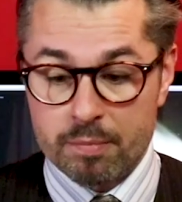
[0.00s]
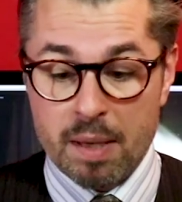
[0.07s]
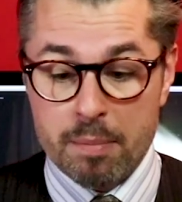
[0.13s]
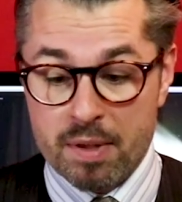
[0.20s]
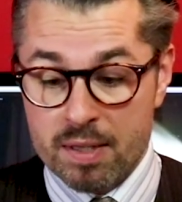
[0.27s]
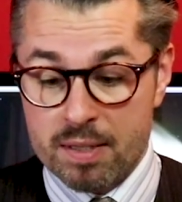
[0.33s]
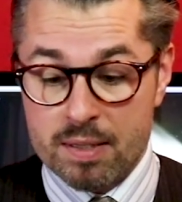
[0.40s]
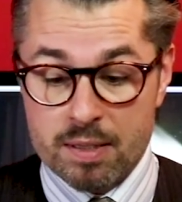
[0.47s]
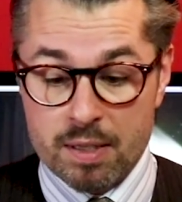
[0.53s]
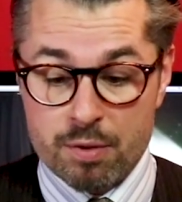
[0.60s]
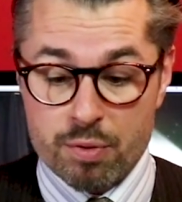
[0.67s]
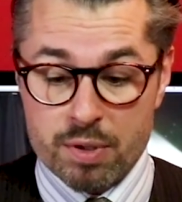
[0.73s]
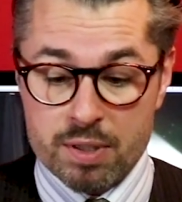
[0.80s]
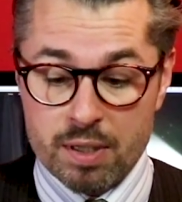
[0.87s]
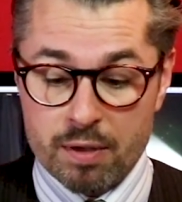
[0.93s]
Maybe this is
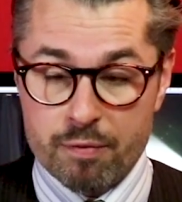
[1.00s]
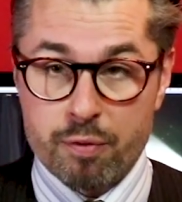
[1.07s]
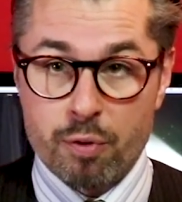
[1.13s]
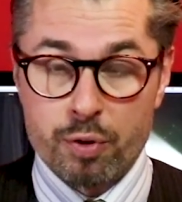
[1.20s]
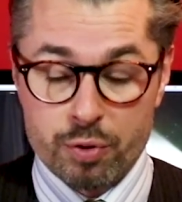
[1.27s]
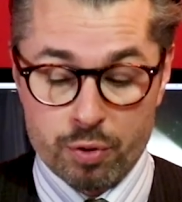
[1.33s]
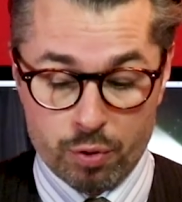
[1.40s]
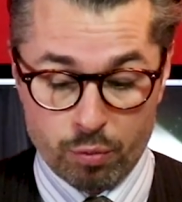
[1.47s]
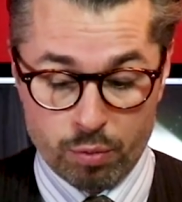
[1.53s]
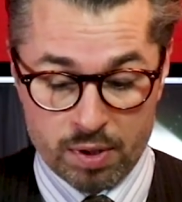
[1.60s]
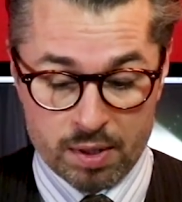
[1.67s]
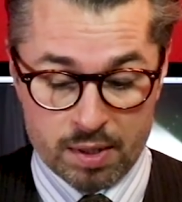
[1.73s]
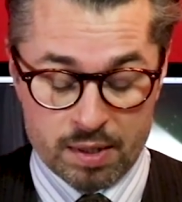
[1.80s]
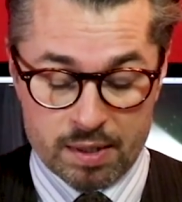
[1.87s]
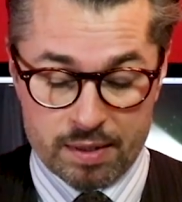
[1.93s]
interesting for you.
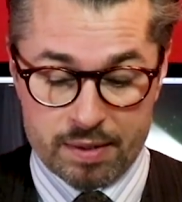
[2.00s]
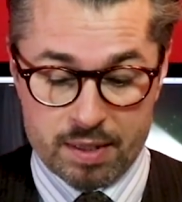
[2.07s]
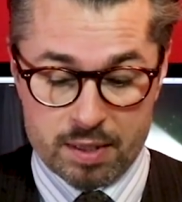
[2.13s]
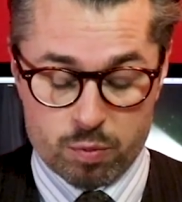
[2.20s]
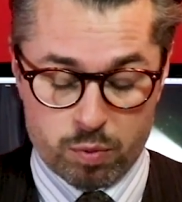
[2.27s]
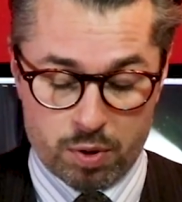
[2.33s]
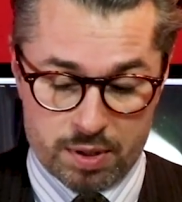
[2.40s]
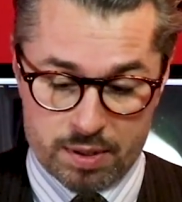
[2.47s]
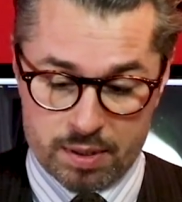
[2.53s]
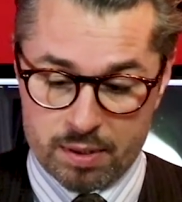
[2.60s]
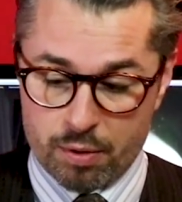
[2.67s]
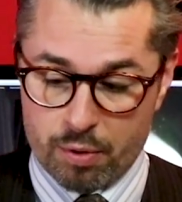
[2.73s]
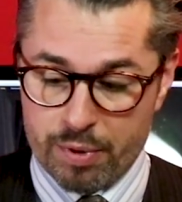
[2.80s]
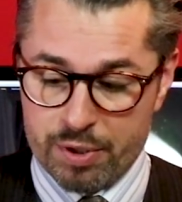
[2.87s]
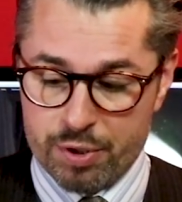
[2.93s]
This was an
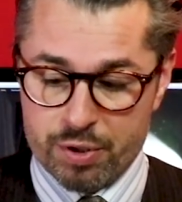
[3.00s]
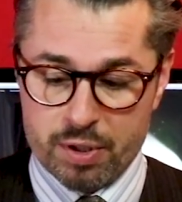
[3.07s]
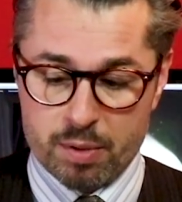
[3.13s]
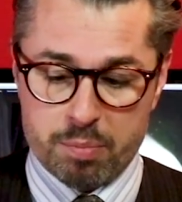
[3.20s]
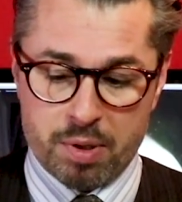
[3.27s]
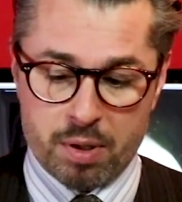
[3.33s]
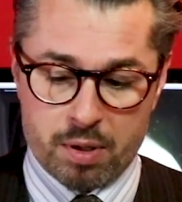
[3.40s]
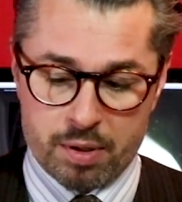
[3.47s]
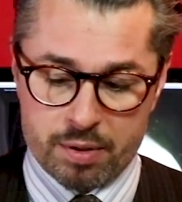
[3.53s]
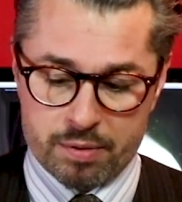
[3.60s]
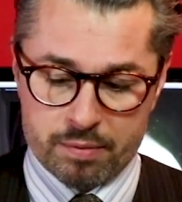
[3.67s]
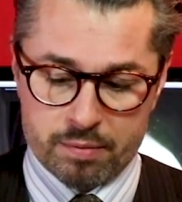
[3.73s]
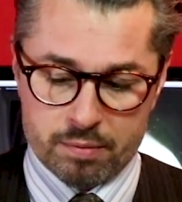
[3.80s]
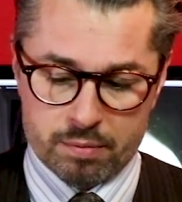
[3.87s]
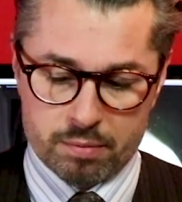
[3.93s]
original part,
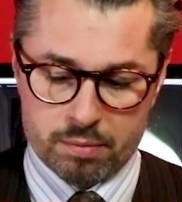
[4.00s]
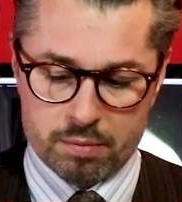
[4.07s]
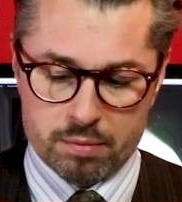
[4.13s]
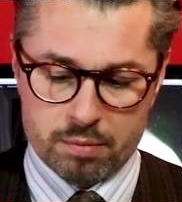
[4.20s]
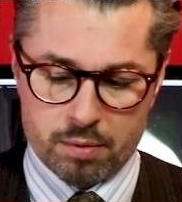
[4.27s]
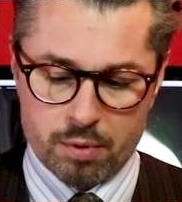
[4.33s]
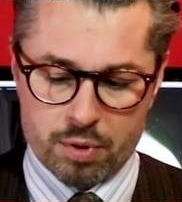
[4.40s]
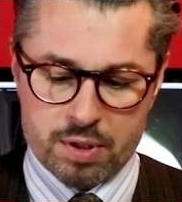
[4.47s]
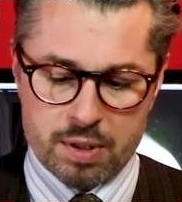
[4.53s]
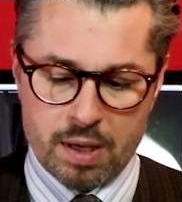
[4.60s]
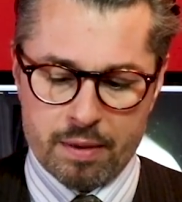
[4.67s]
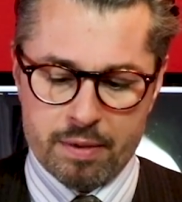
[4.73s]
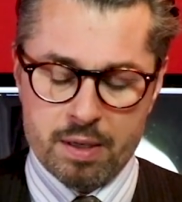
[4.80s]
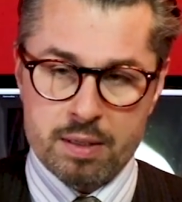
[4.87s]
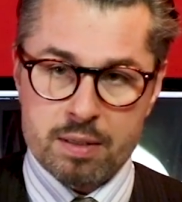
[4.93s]
looks
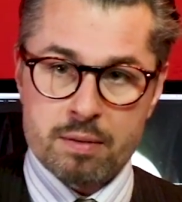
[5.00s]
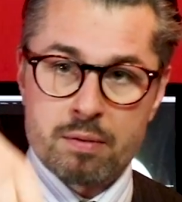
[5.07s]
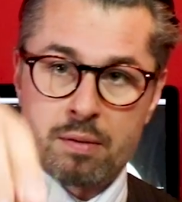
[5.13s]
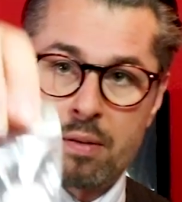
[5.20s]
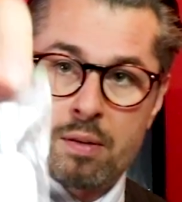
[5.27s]
like this.